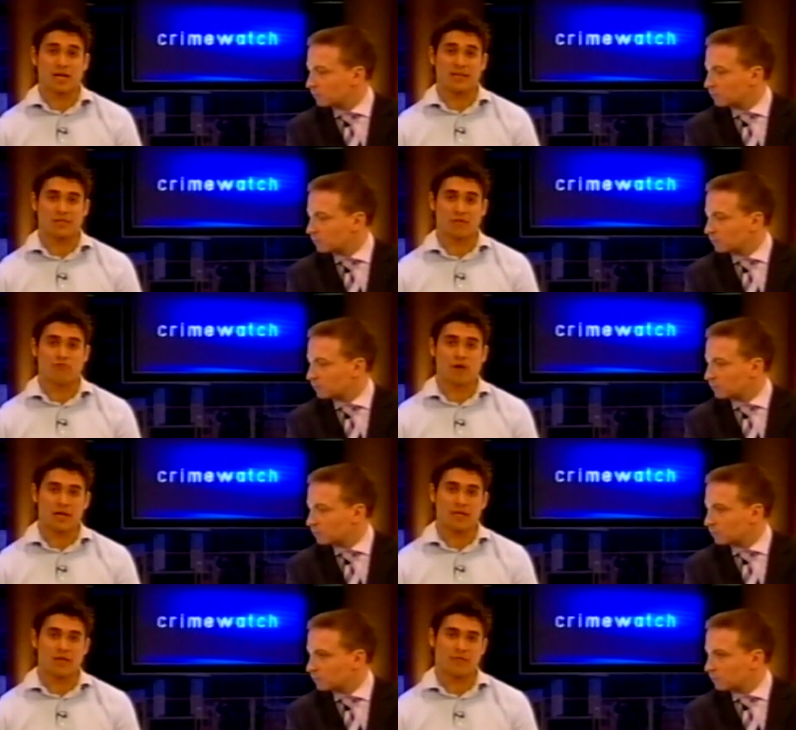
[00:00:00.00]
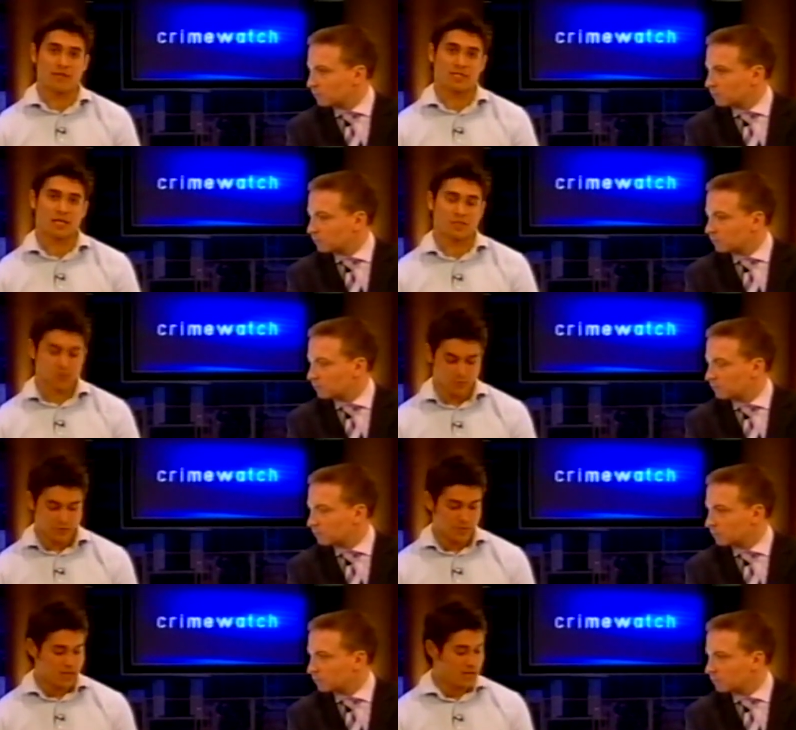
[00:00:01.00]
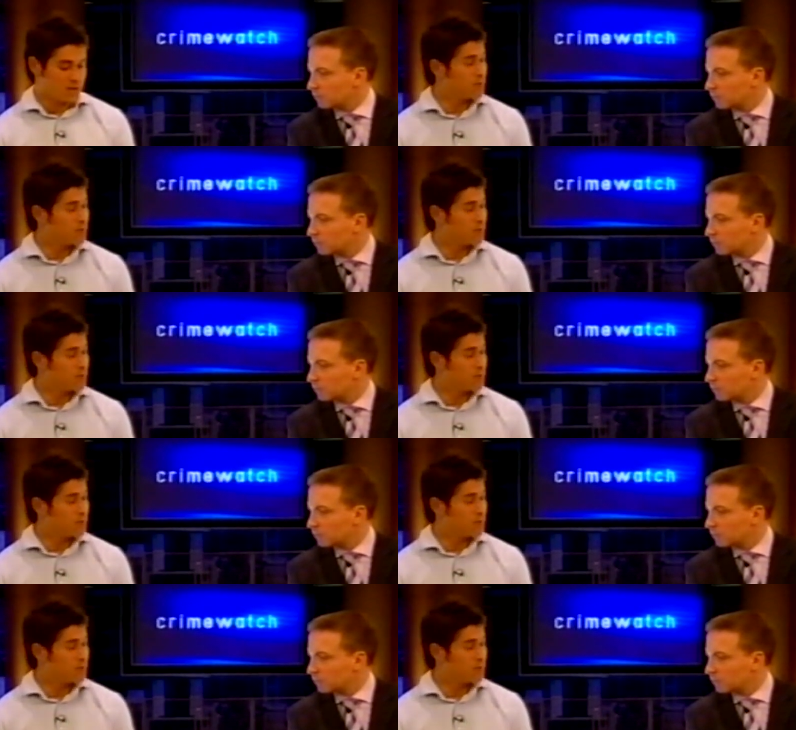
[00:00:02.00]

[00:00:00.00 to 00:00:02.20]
Speaker 1: actually running the investigation with me now.